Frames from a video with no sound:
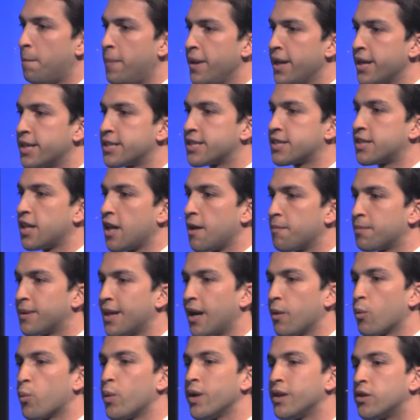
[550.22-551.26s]
big step
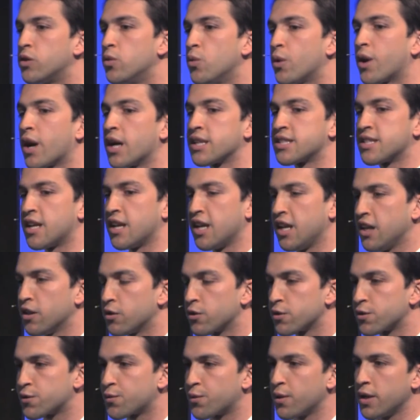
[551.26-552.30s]
that we took as an
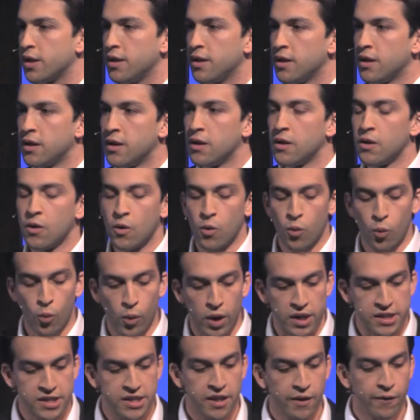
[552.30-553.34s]
industry
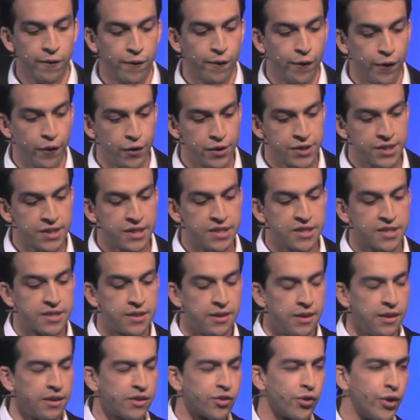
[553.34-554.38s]
was the first
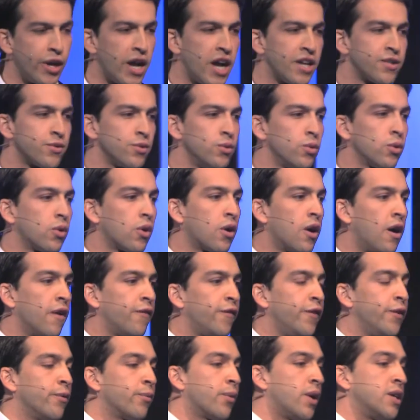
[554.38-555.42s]
International
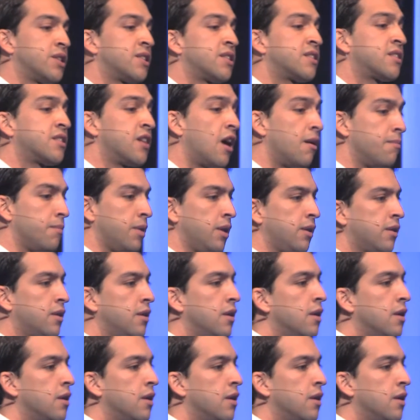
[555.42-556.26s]
Coffee Roast Summit